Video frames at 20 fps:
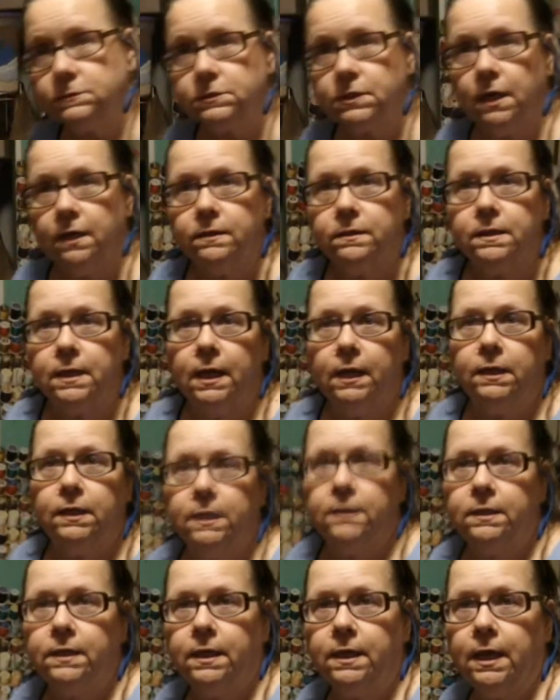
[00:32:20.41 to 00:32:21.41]
because they
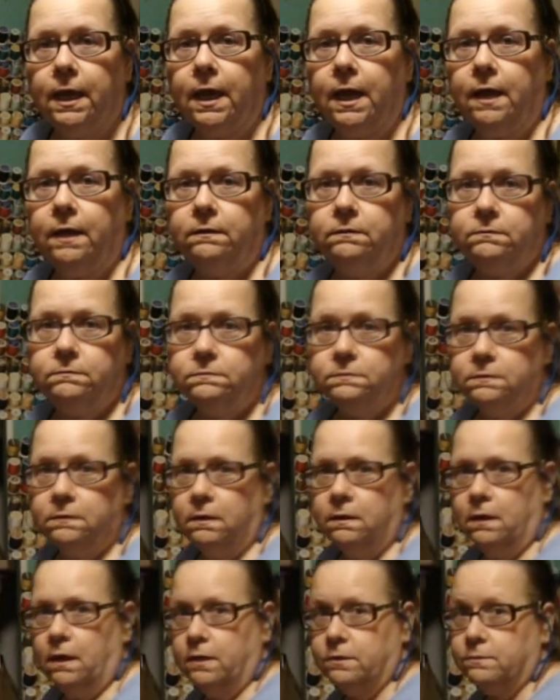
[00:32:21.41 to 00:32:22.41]
didn't get
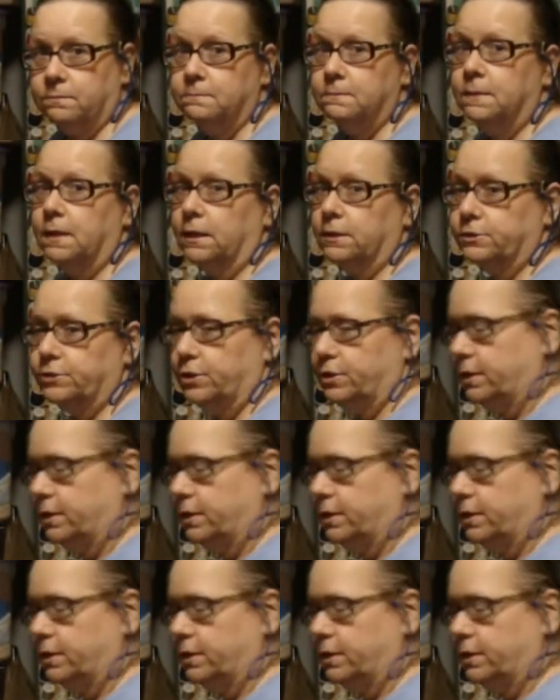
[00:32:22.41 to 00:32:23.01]
as much